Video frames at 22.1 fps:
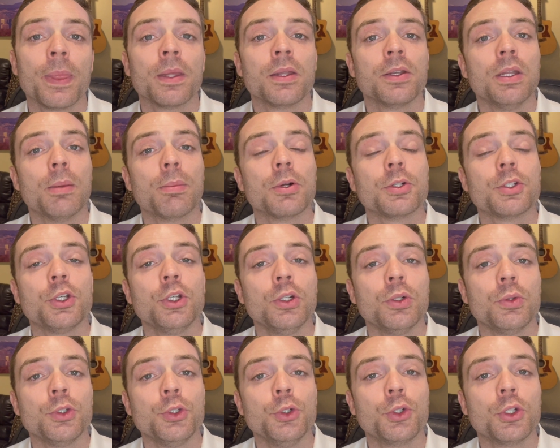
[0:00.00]
Number
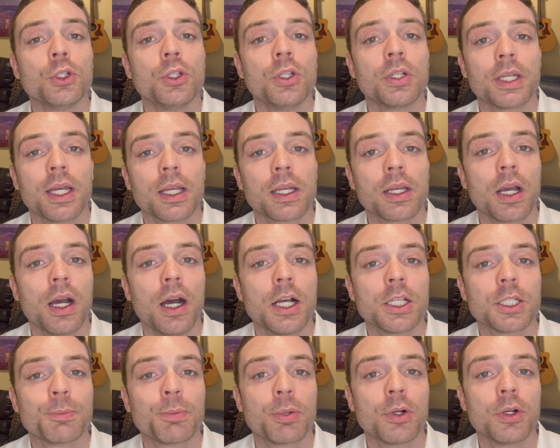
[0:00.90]
two, you could look at
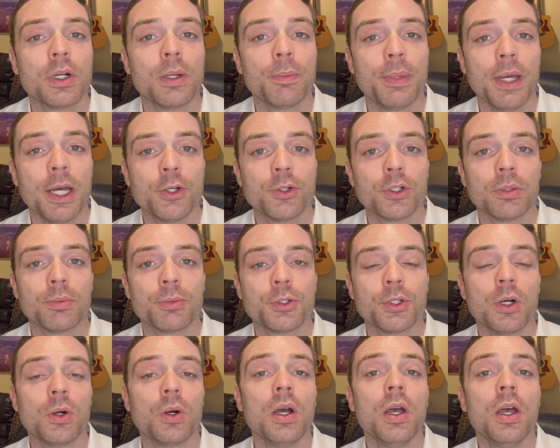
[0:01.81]
cost per bedroom.
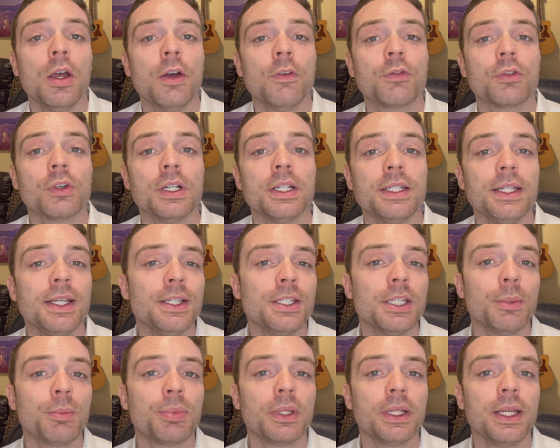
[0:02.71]
So for a
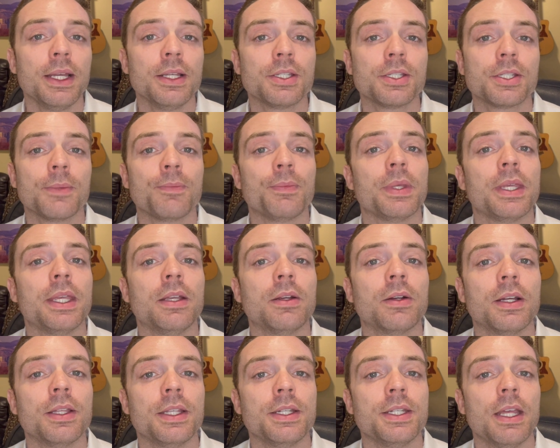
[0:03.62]
decent place
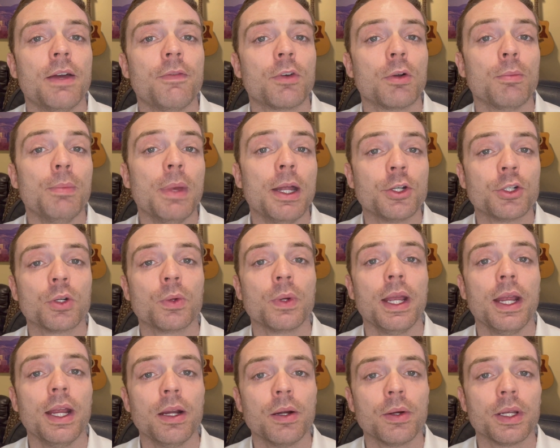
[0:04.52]
here in the Denver metro
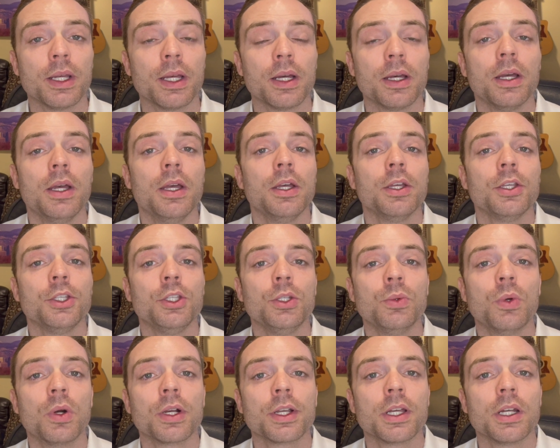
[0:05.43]
area,
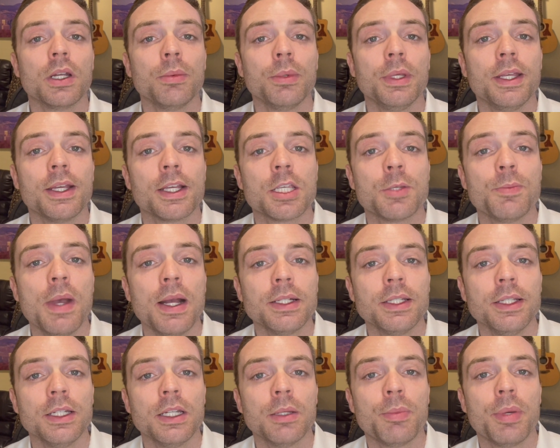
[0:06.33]
you are going to be
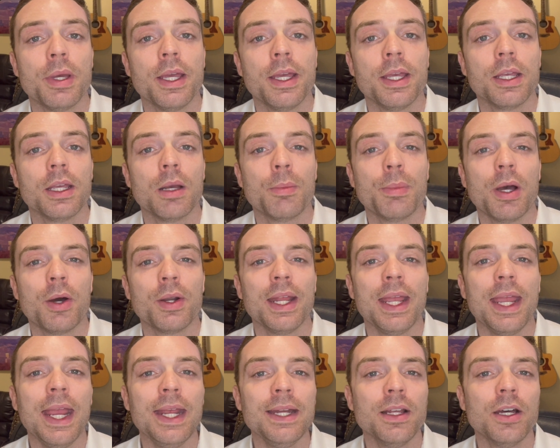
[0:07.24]
expecting to pay
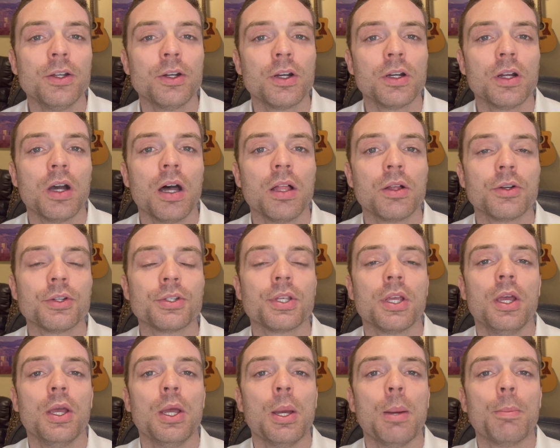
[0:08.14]
about $800
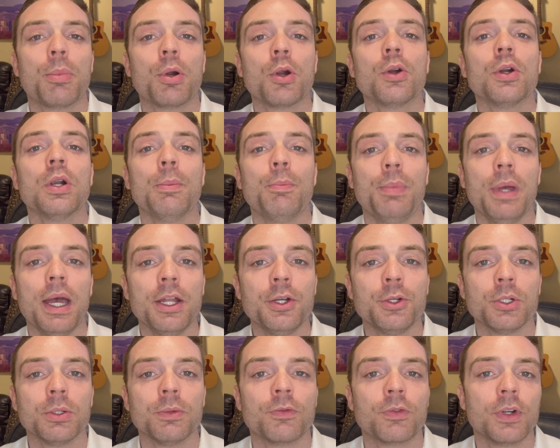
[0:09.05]
per
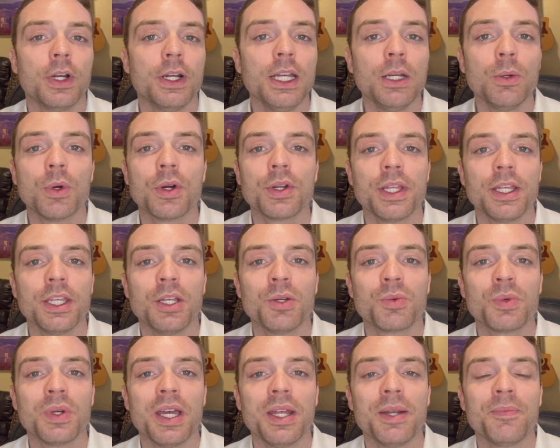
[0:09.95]
bedroom for anywhere that you
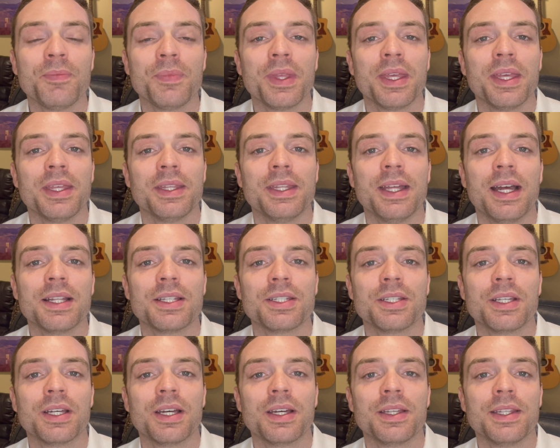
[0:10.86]
rent. That's
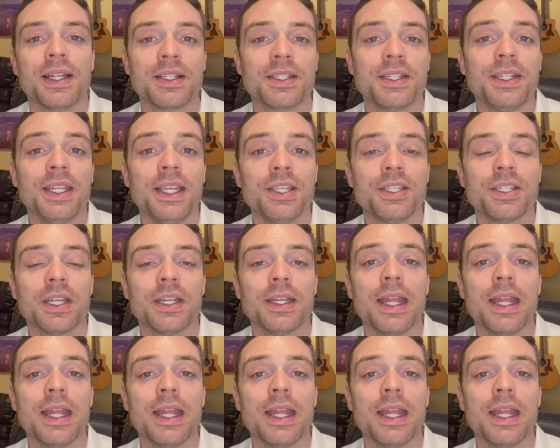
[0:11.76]
decent.